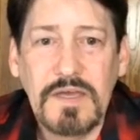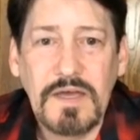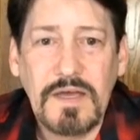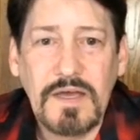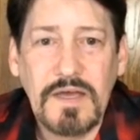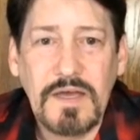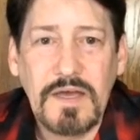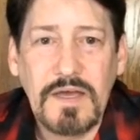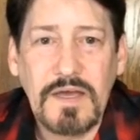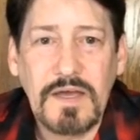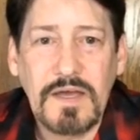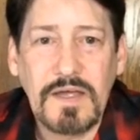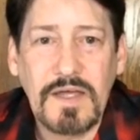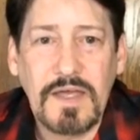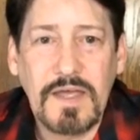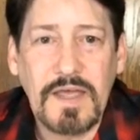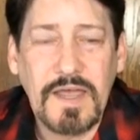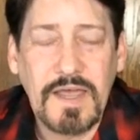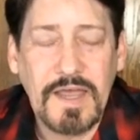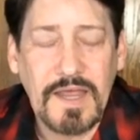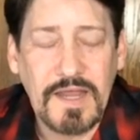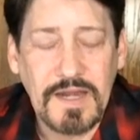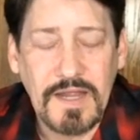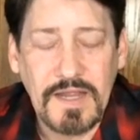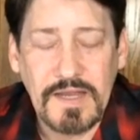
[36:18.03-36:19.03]

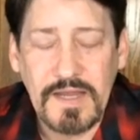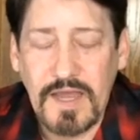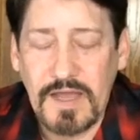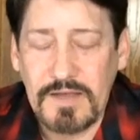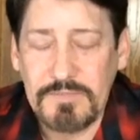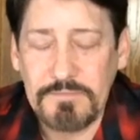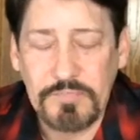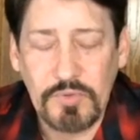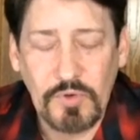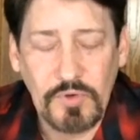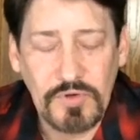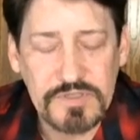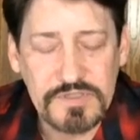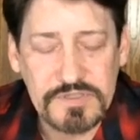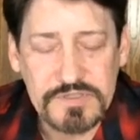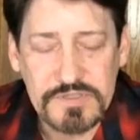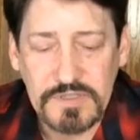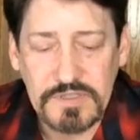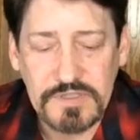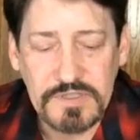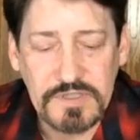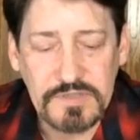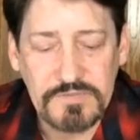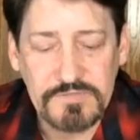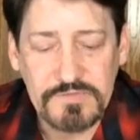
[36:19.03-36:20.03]
And I got bored
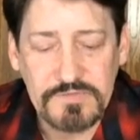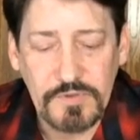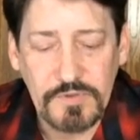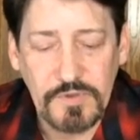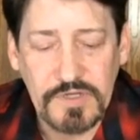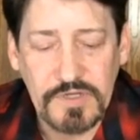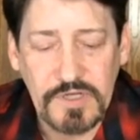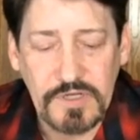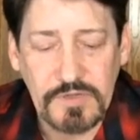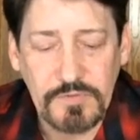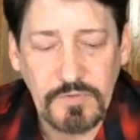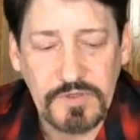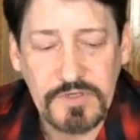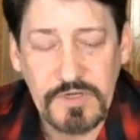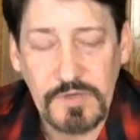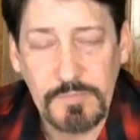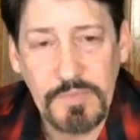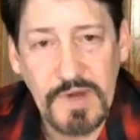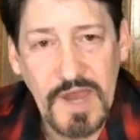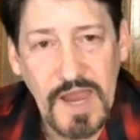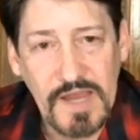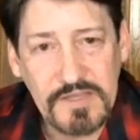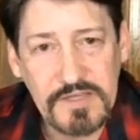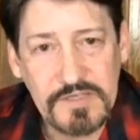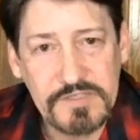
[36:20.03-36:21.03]
silly of doing it. When you're
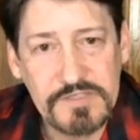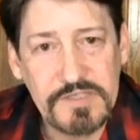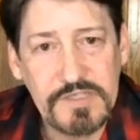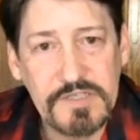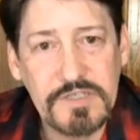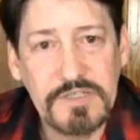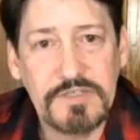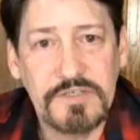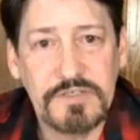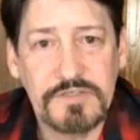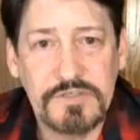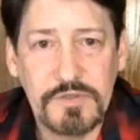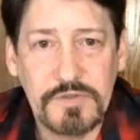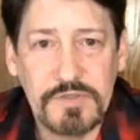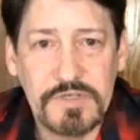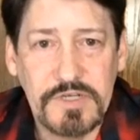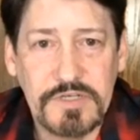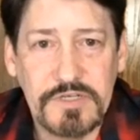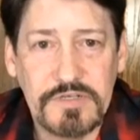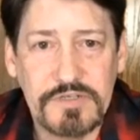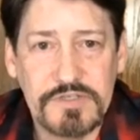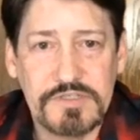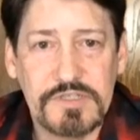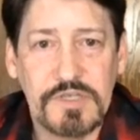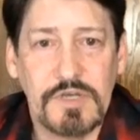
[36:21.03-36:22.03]
practicing and you're doing it
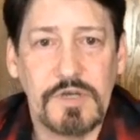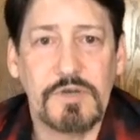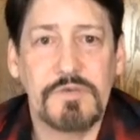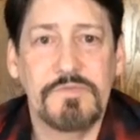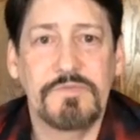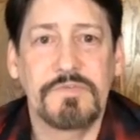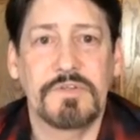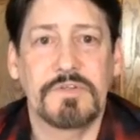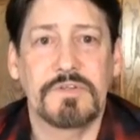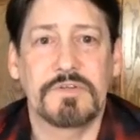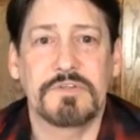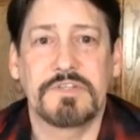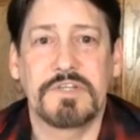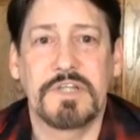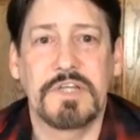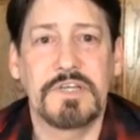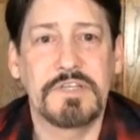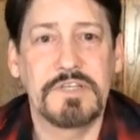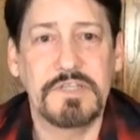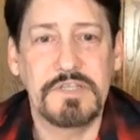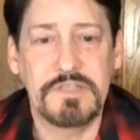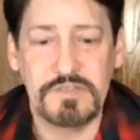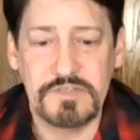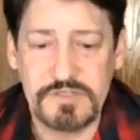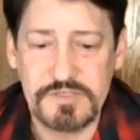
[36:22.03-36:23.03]
yourself, you're
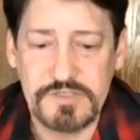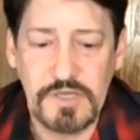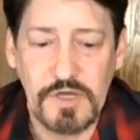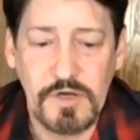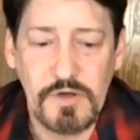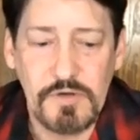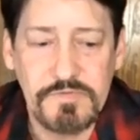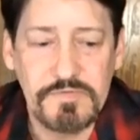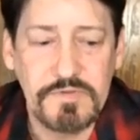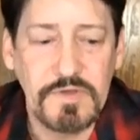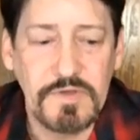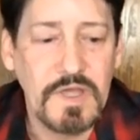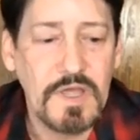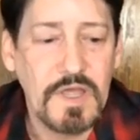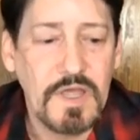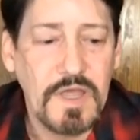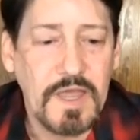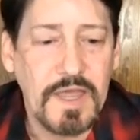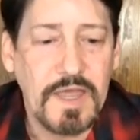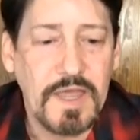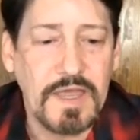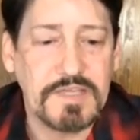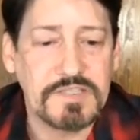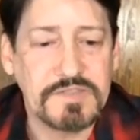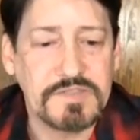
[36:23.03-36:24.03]
dealing yourself
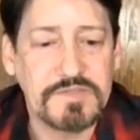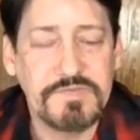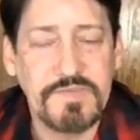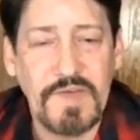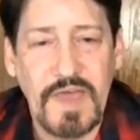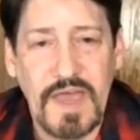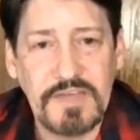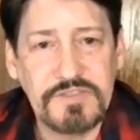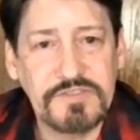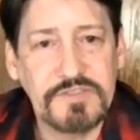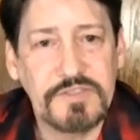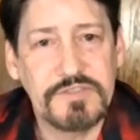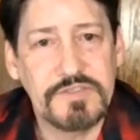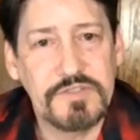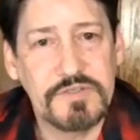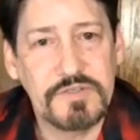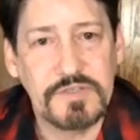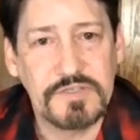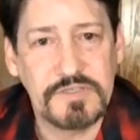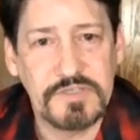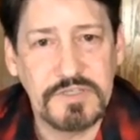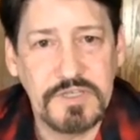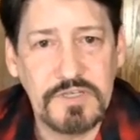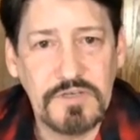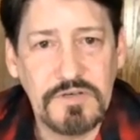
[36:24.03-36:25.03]
as fast as you
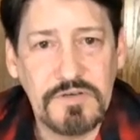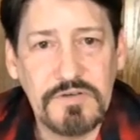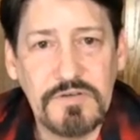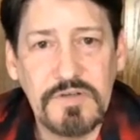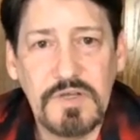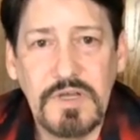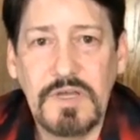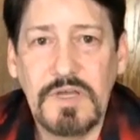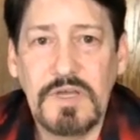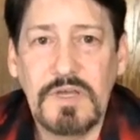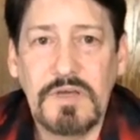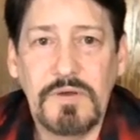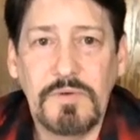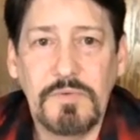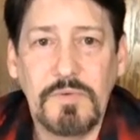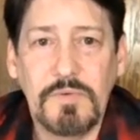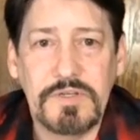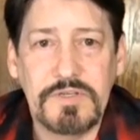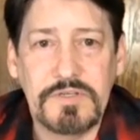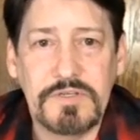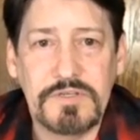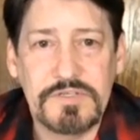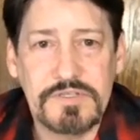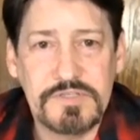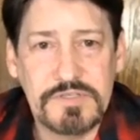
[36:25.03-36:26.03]
can deal. When
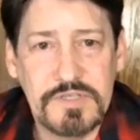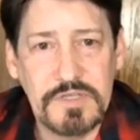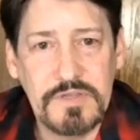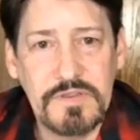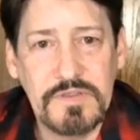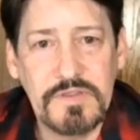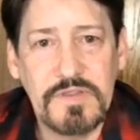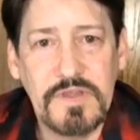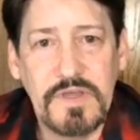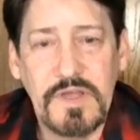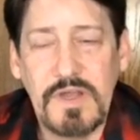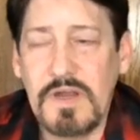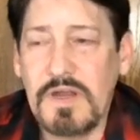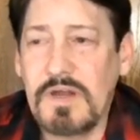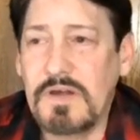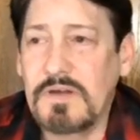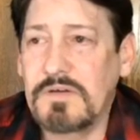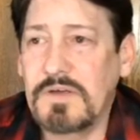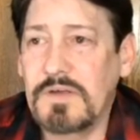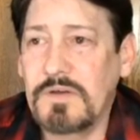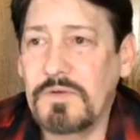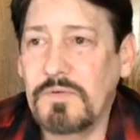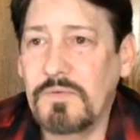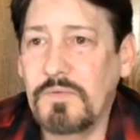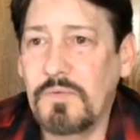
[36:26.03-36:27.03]
you're sitting
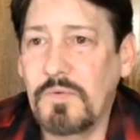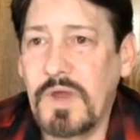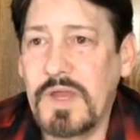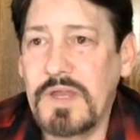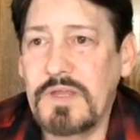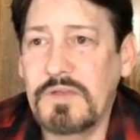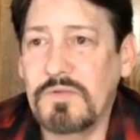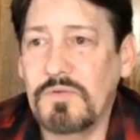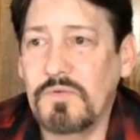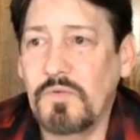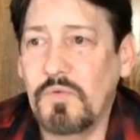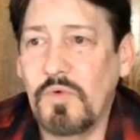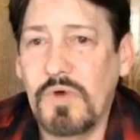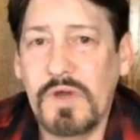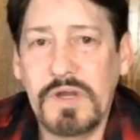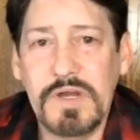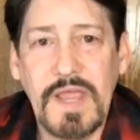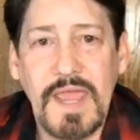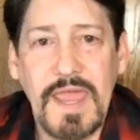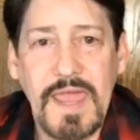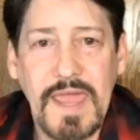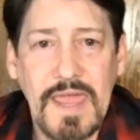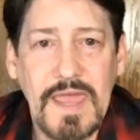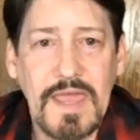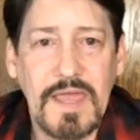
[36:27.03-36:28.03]
there waiting 1
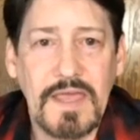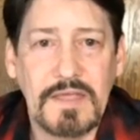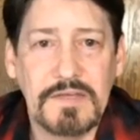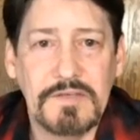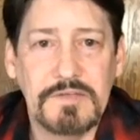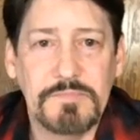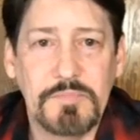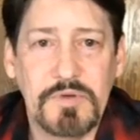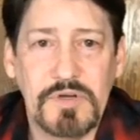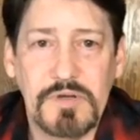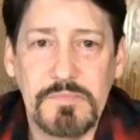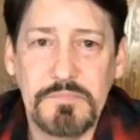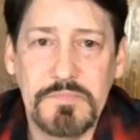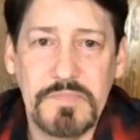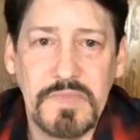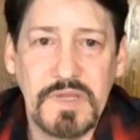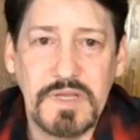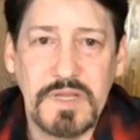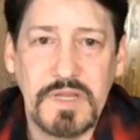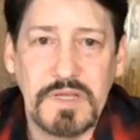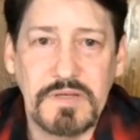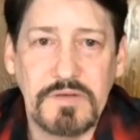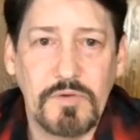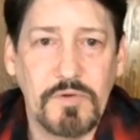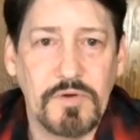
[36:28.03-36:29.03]
hand per
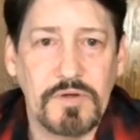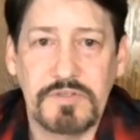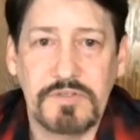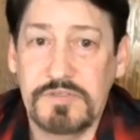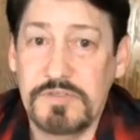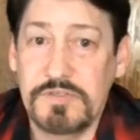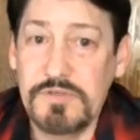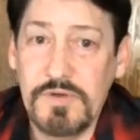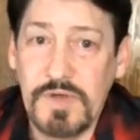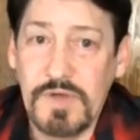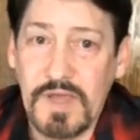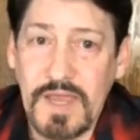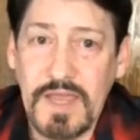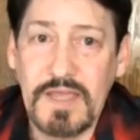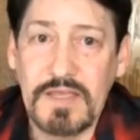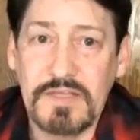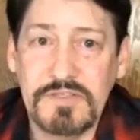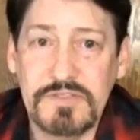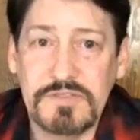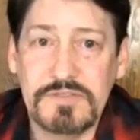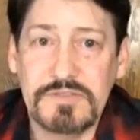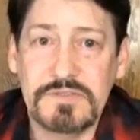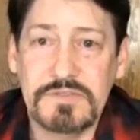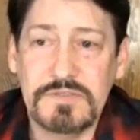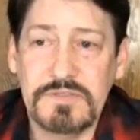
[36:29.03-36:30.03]
minute or 2
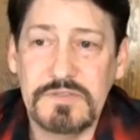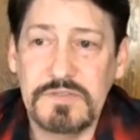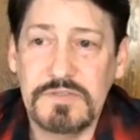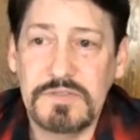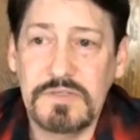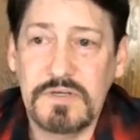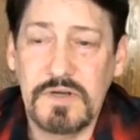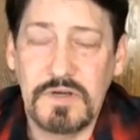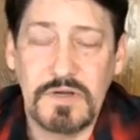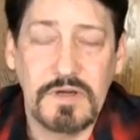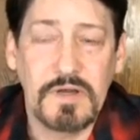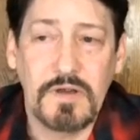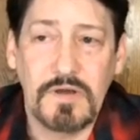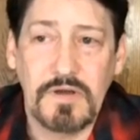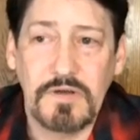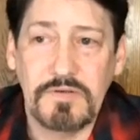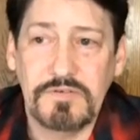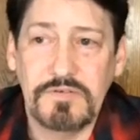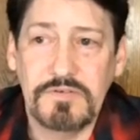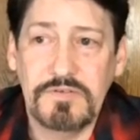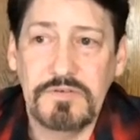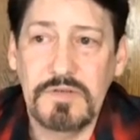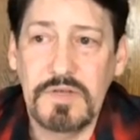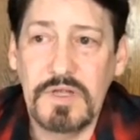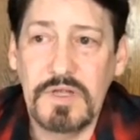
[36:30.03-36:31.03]
hands or